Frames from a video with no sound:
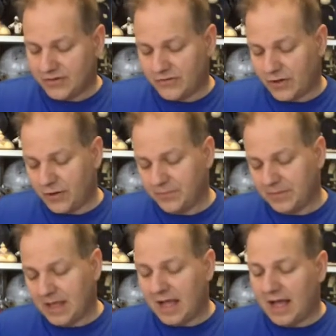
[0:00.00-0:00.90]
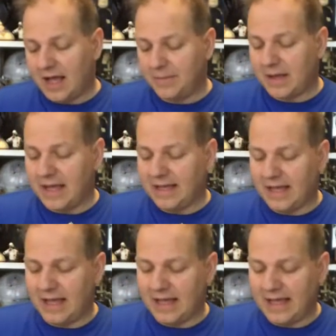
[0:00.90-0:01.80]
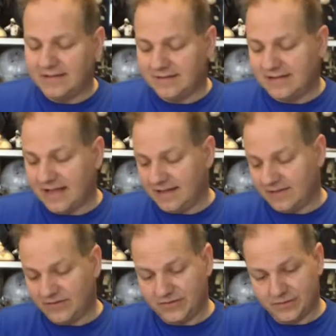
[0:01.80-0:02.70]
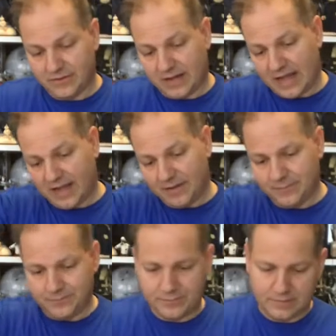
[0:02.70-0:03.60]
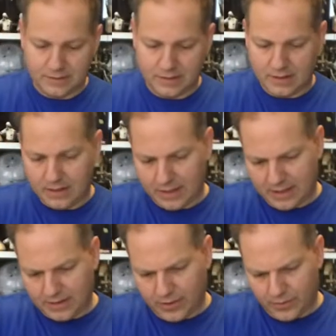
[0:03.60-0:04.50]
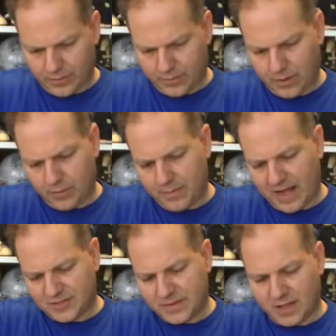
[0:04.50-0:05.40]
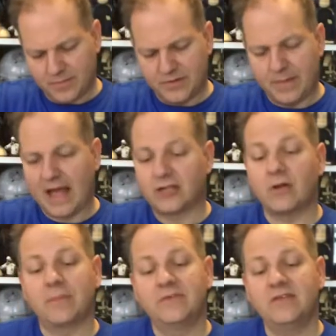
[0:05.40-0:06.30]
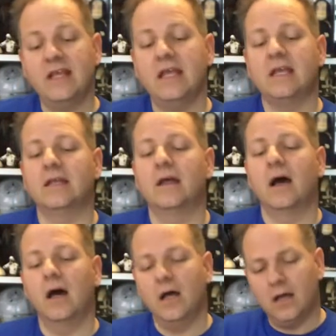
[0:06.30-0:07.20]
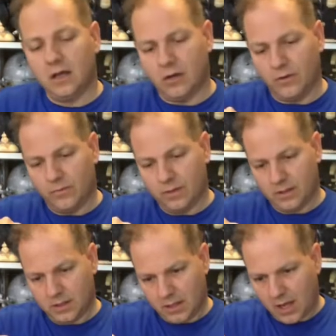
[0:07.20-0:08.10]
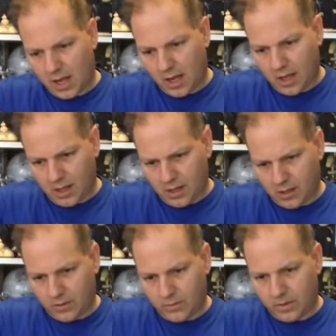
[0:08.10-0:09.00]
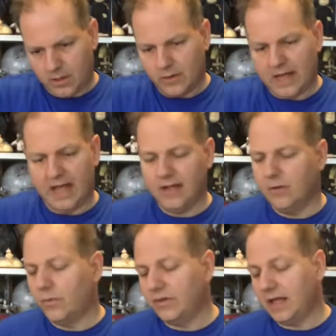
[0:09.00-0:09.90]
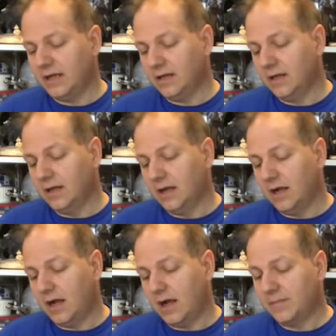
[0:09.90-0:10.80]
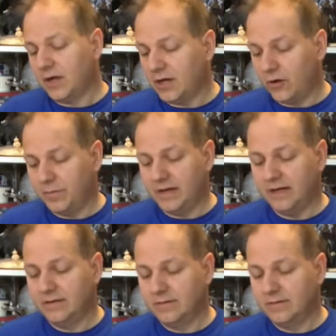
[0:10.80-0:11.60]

So. I hate to say this, okay? I know. Oh, box becomes a backdrop scene. Oh, okay. Well, then I'm going to open it.